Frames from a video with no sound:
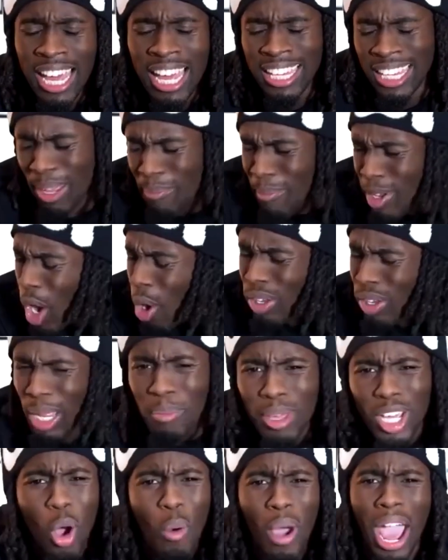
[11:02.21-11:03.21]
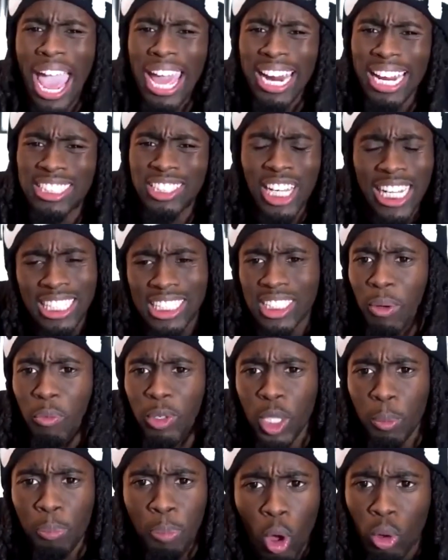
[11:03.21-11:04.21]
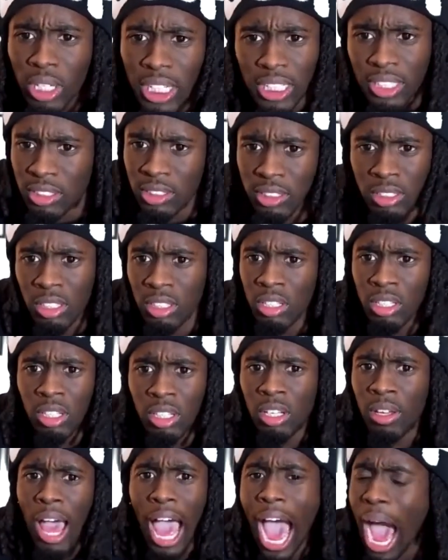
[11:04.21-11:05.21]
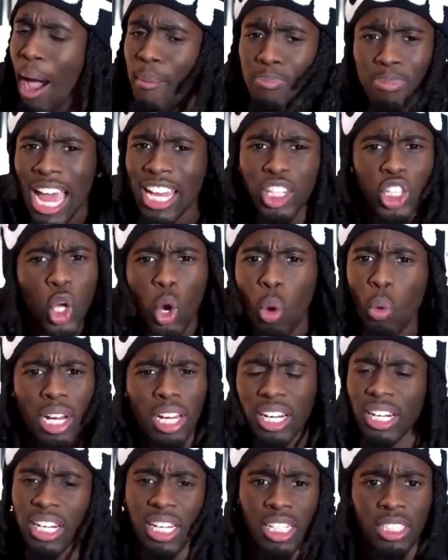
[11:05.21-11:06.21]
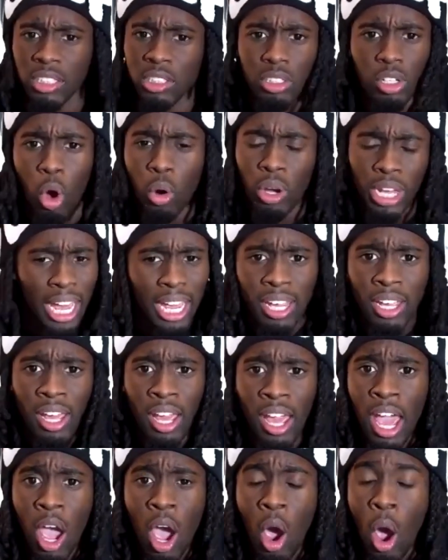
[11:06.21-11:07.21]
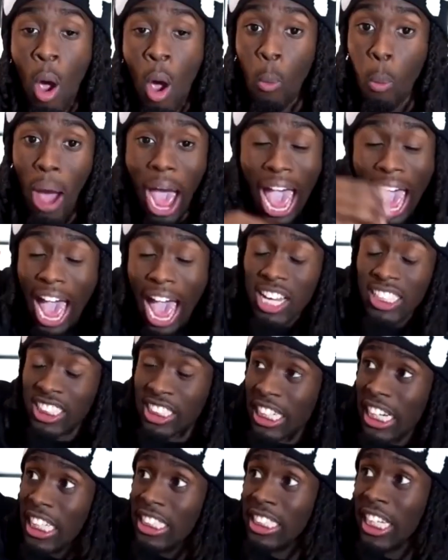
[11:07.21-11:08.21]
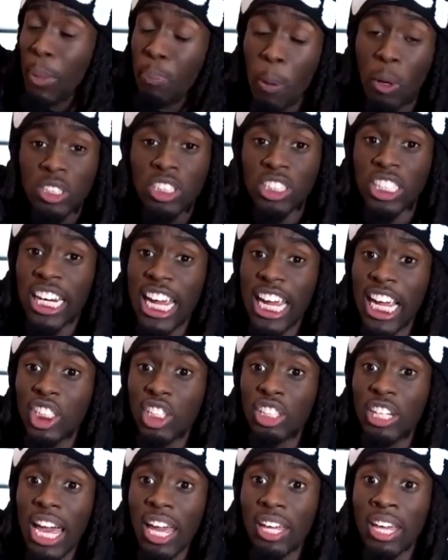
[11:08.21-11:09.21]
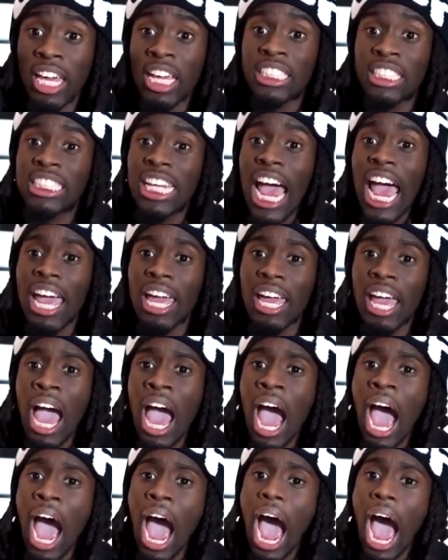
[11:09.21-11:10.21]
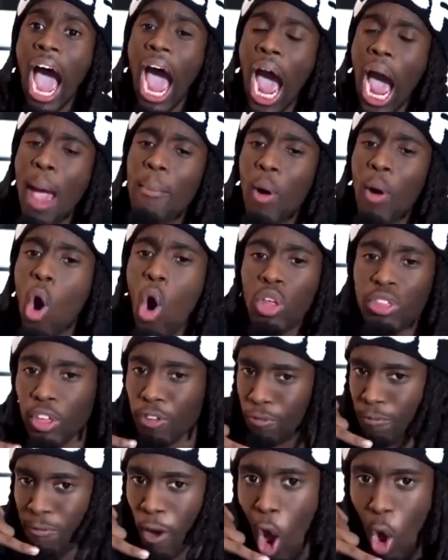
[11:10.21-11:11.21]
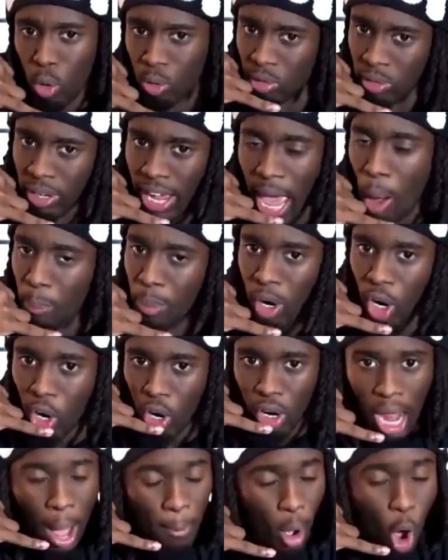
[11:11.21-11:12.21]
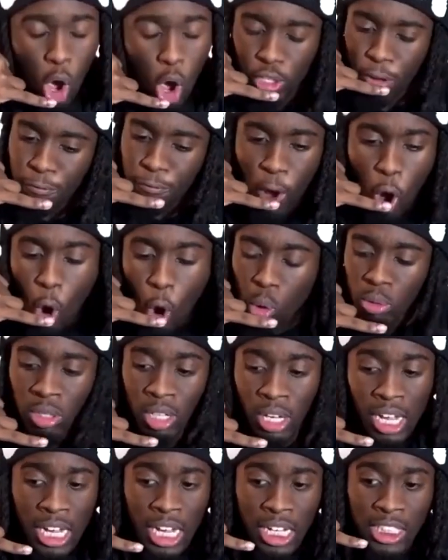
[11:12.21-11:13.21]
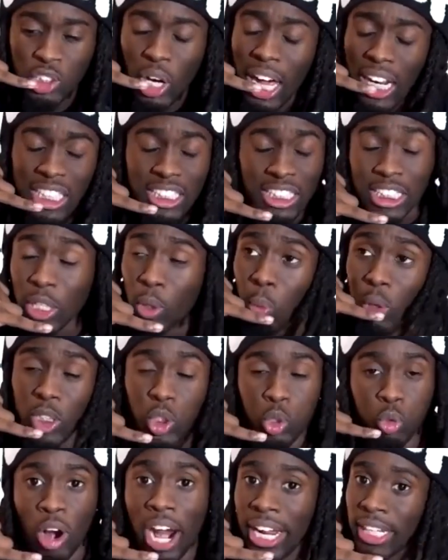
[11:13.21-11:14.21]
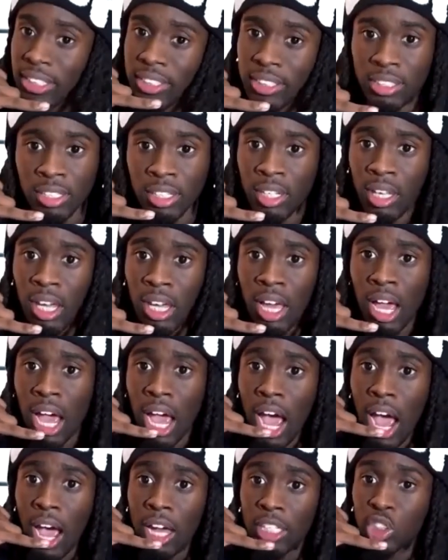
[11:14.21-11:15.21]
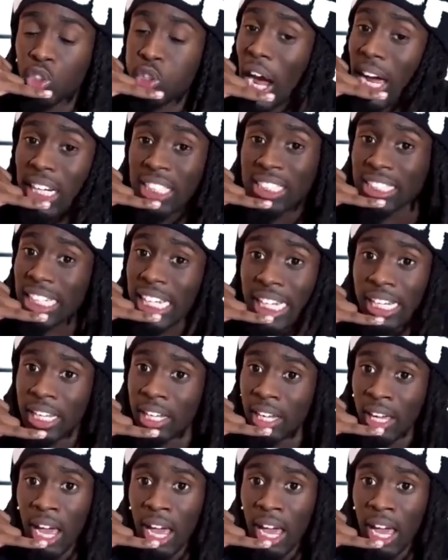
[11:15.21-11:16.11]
Let me go ahead and take this up with the police. I'm not doing none of this, okay? Our shit is getting posted to the internet. Chat, I'm on the phone helping her. I'm on the phone trying to see what's right. Trying to see.